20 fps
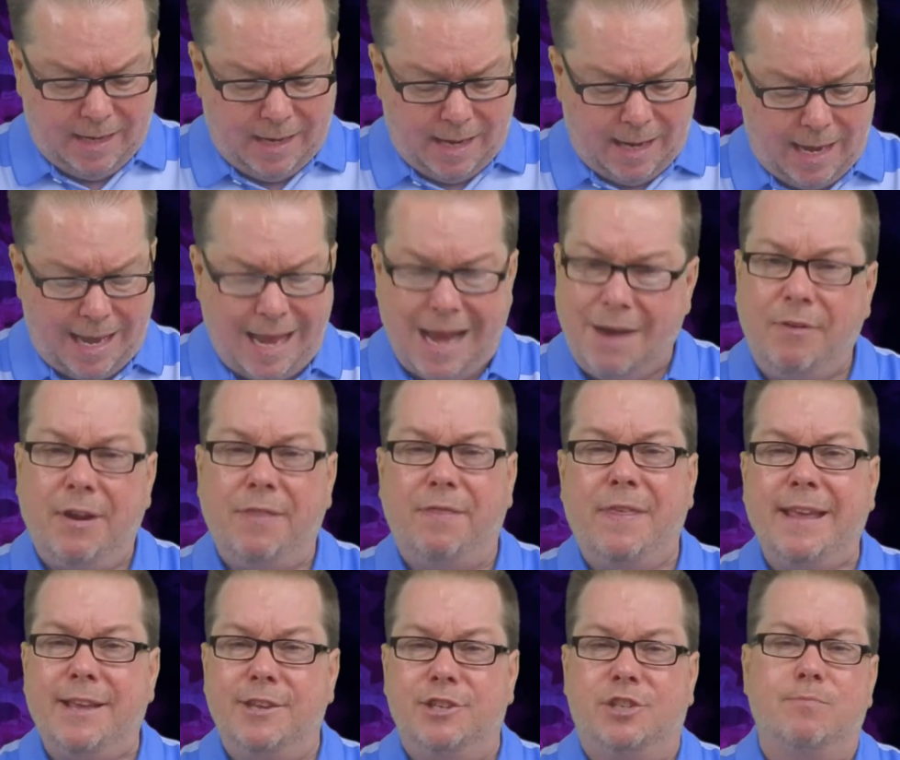Uh,
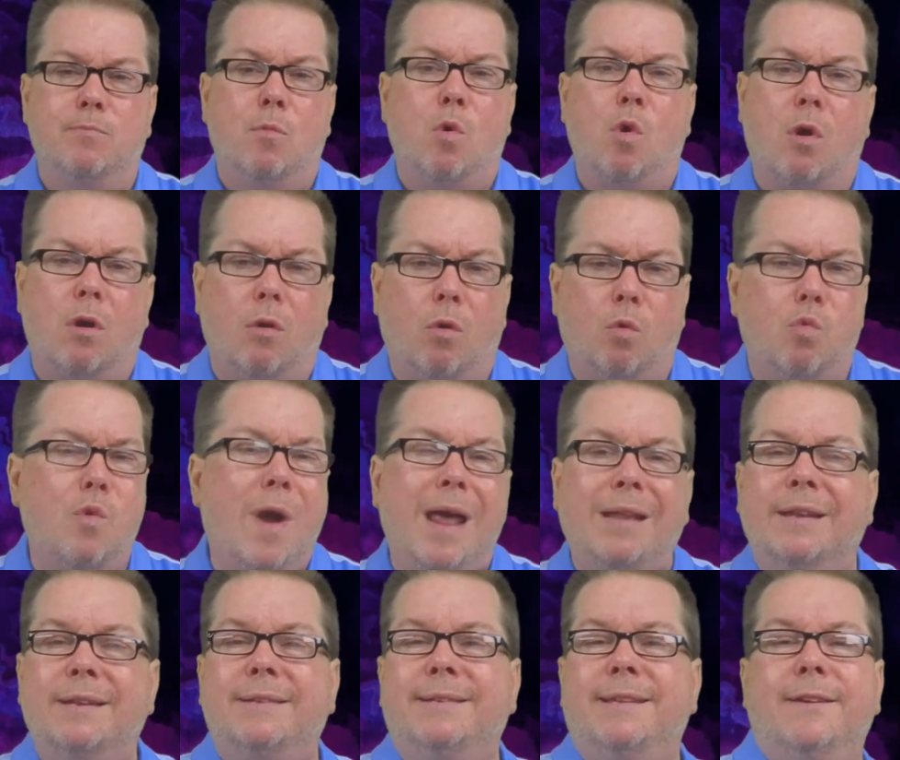everything is moral
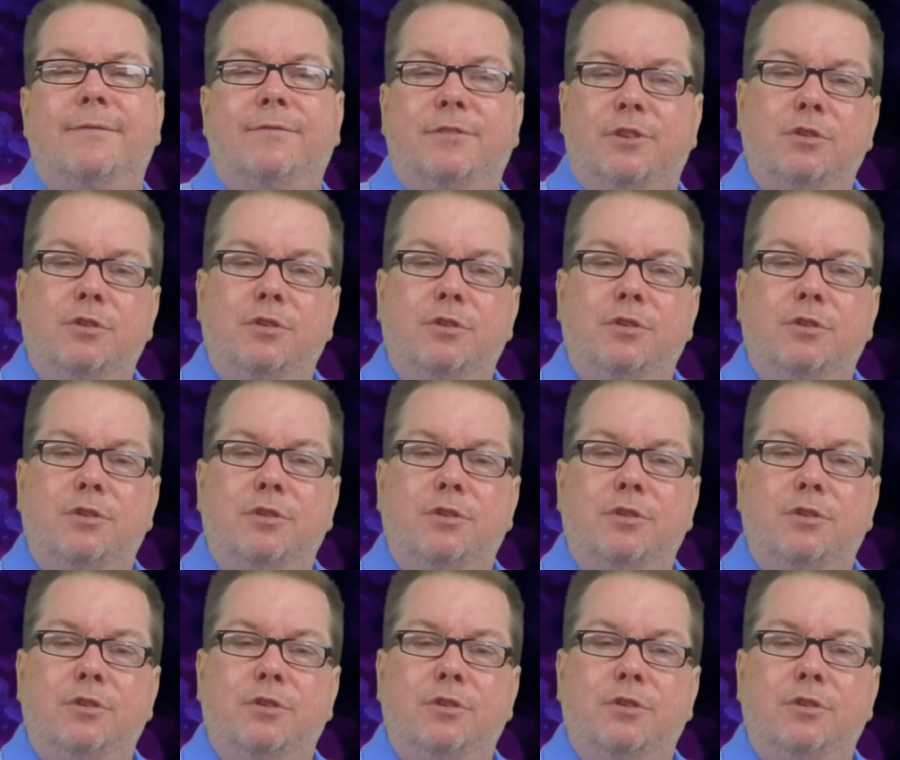relative